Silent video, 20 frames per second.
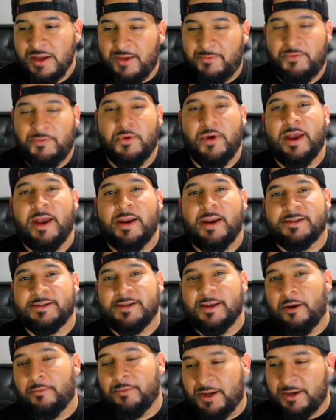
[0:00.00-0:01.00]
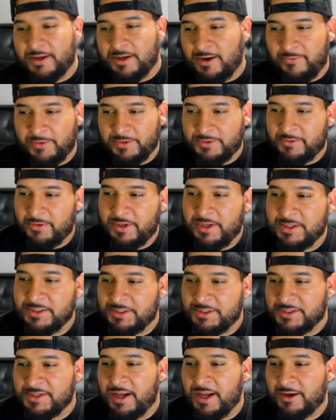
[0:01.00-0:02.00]
if you had it set up like cover 3. It's
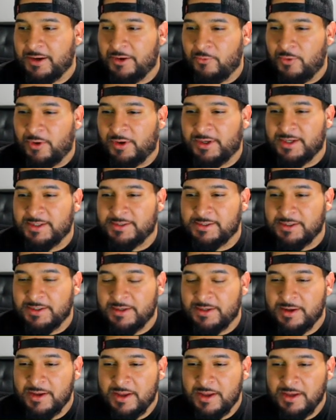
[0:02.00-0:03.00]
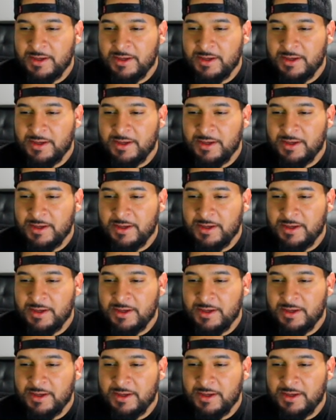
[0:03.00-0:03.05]
just not going to work as good.